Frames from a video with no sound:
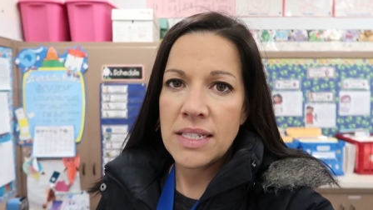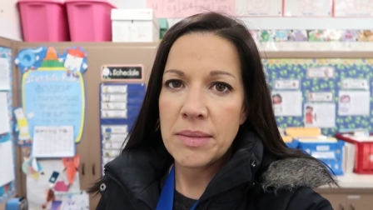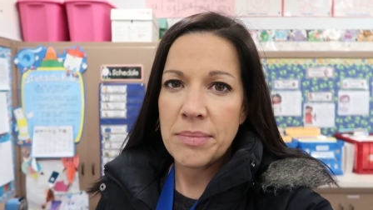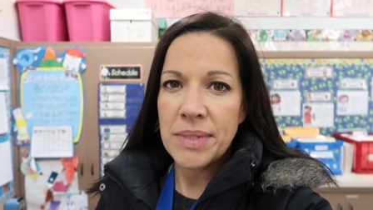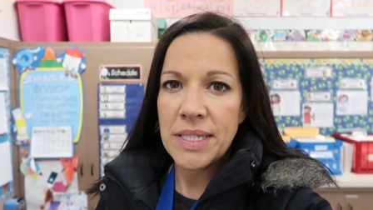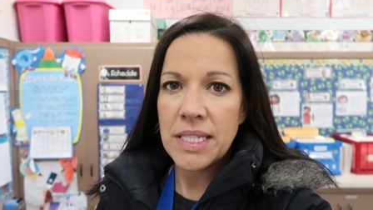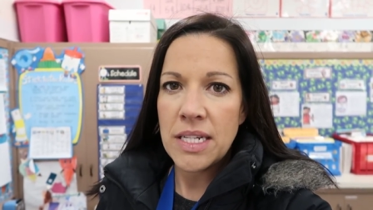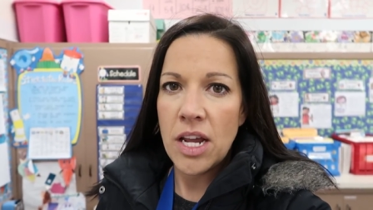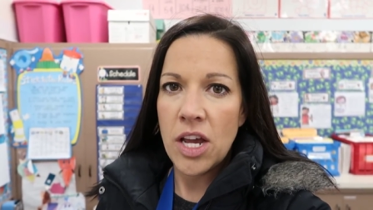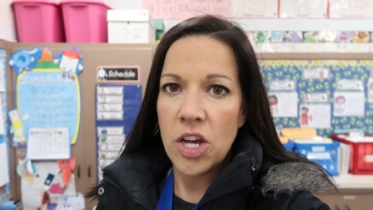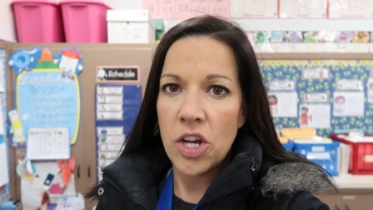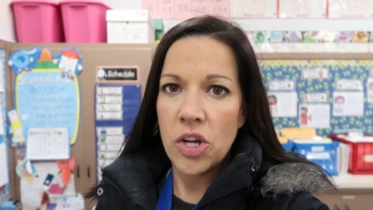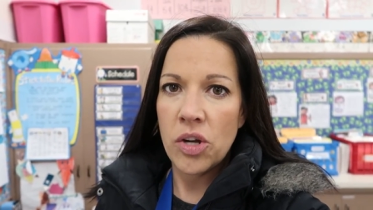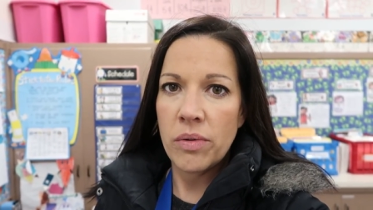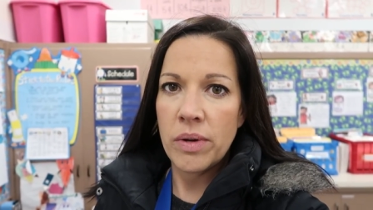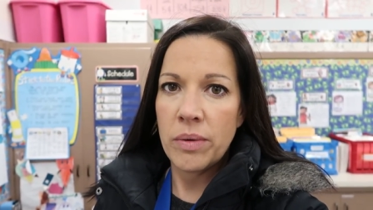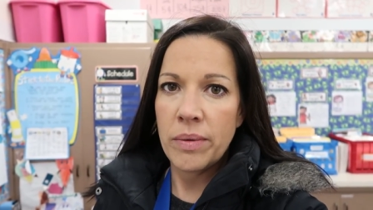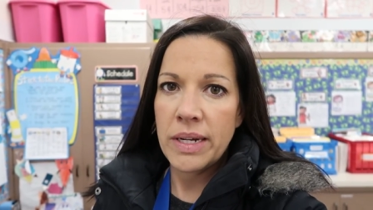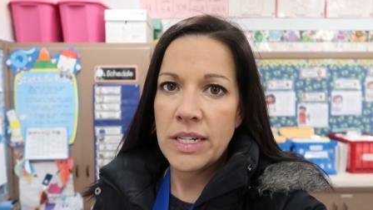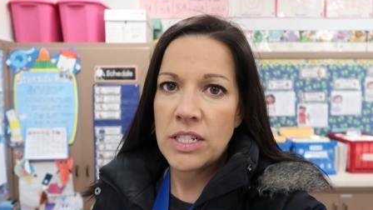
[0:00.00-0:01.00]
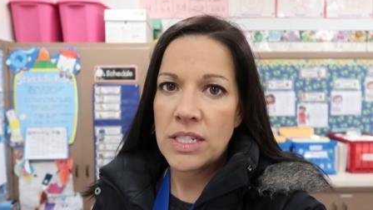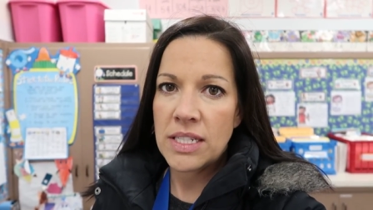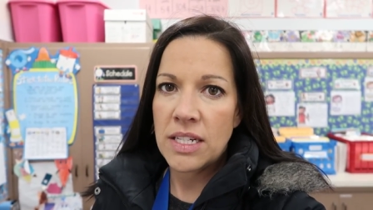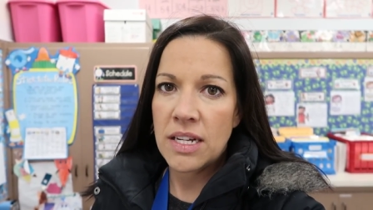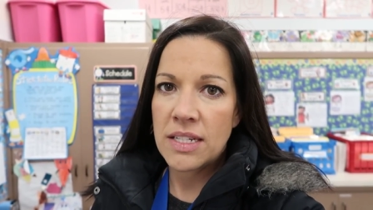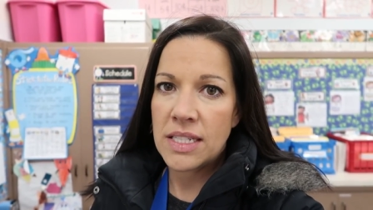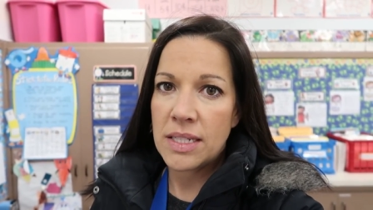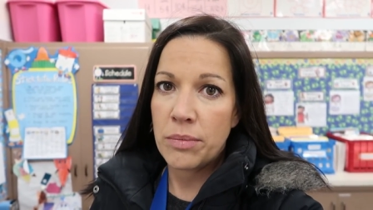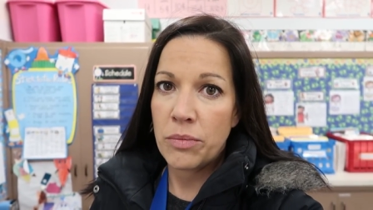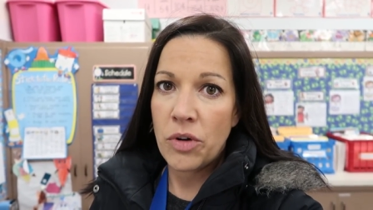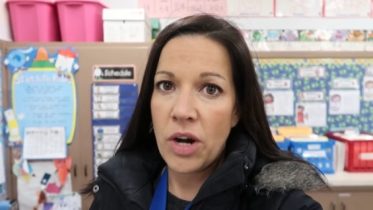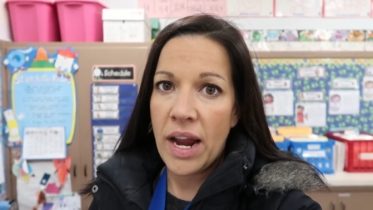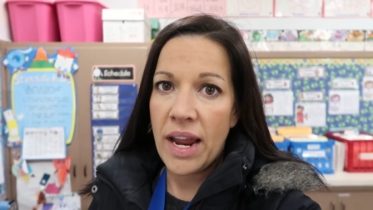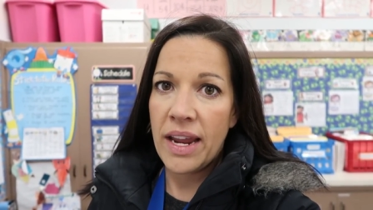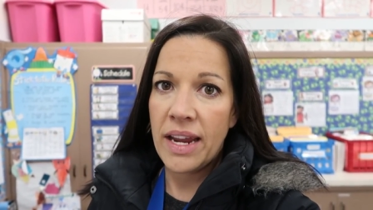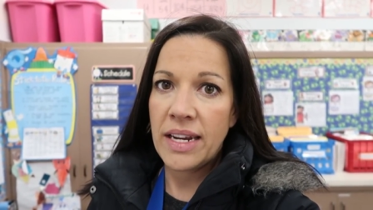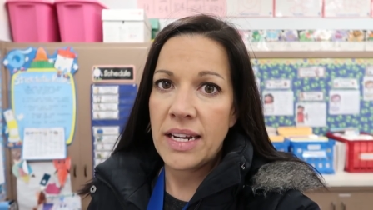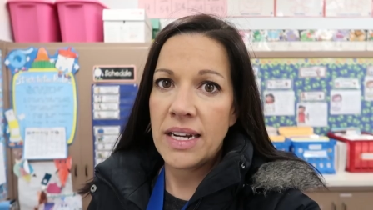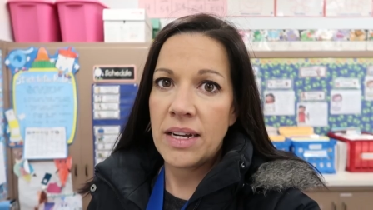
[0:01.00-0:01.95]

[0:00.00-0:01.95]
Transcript: some snow and we just got some rain